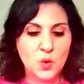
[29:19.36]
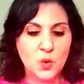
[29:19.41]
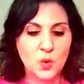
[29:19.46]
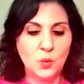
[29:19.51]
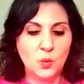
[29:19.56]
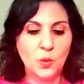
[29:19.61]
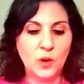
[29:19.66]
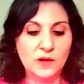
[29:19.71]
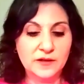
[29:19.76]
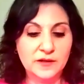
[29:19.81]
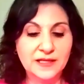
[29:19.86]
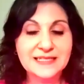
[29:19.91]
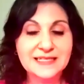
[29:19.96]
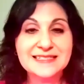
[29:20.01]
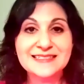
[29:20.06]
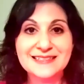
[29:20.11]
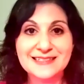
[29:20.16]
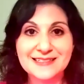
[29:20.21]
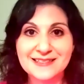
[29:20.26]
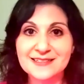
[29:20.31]
Well, an
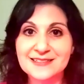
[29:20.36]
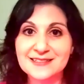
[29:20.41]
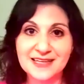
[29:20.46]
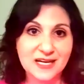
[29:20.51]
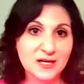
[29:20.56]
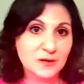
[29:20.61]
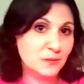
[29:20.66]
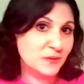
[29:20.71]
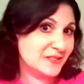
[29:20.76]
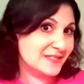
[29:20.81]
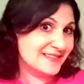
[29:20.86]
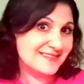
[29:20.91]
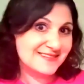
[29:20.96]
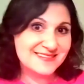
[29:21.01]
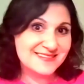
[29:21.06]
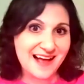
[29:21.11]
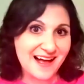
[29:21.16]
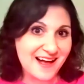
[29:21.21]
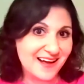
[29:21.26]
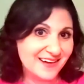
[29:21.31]
assistance animal does
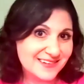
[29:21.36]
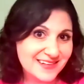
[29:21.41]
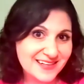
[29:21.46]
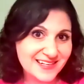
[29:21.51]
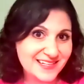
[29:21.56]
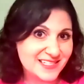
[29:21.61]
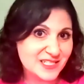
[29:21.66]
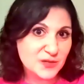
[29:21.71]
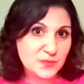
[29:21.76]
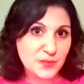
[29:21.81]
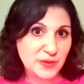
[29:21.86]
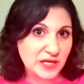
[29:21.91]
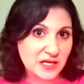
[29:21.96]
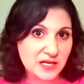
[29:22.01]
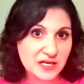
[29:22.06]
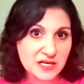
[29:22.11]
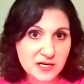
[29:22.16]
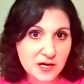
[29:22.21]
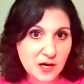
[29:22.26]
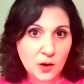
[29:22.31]
not need to
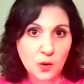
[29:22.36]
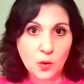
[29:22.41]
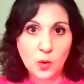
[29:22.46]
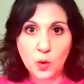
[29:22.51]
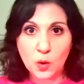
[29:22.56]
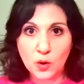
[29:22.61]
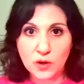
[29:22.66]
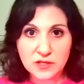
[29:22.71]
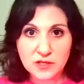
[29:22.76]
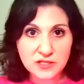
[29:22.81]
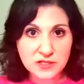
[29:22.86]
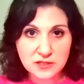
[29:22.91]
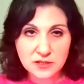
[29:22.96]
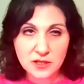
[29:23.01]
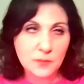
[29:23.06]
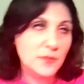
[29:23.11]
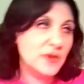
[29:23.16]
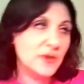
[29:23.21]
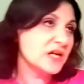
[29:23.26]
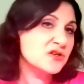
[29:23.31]
be a horse, a
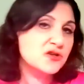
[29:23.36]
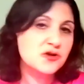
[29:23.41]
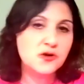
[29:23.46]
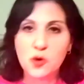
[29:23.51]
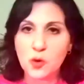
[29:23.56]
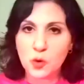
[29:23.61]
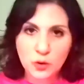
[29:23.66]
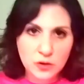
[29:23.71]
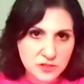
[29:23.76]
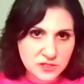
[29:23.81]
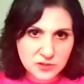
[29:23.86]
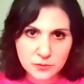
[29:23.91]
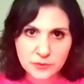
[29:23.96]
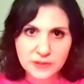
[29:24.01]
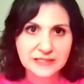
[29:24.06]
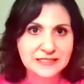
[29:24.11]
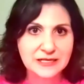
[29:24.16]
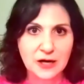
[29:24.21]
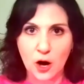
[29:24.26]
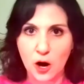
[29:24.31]
miniature horse, or
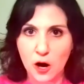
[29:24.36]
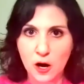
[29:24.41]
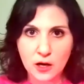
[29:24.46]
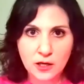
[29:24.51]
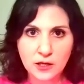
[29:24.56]
a dog.